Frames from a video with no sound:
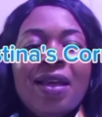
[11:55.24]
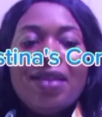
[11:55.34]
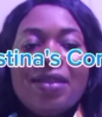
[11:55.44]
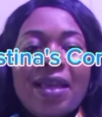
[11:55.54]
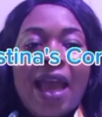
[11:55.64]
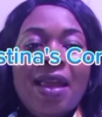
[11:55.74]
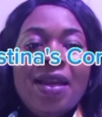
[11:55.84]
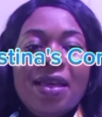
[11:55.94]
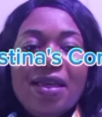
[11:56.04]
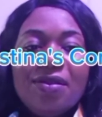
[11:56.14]
it's
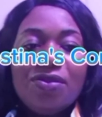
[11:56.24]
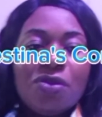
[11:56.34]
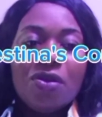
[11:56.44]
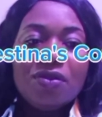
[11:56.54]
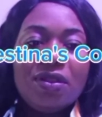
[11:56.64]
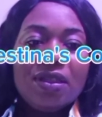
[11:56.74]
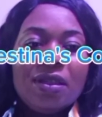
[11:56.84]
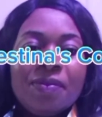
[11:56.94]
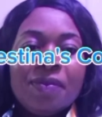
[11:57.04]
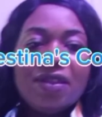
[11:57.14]
highly
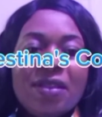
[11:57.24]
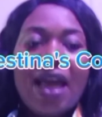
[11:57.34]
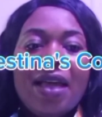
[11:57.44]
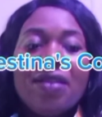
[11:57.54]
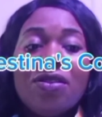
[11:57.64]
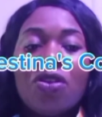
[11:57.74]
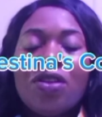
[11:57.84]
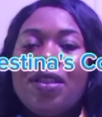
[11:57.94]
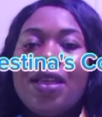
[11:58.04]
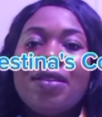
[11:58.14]
salty. It
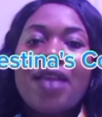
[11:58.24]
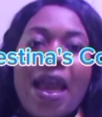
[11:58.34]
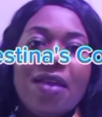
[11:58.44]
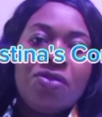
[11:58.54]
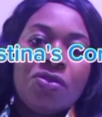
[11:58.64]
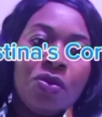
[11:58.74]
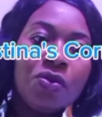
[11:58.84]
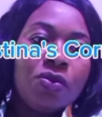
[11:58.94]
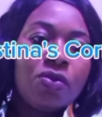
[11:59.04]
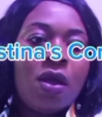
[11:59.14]
contains high
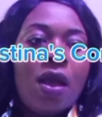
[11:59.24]
salt